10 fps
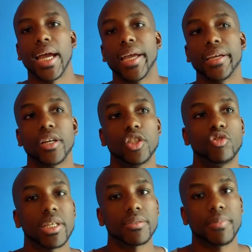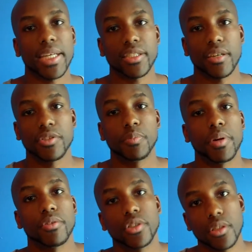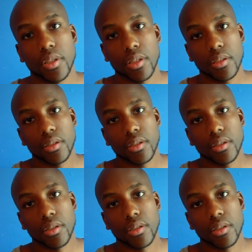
I addressed myself spiritually.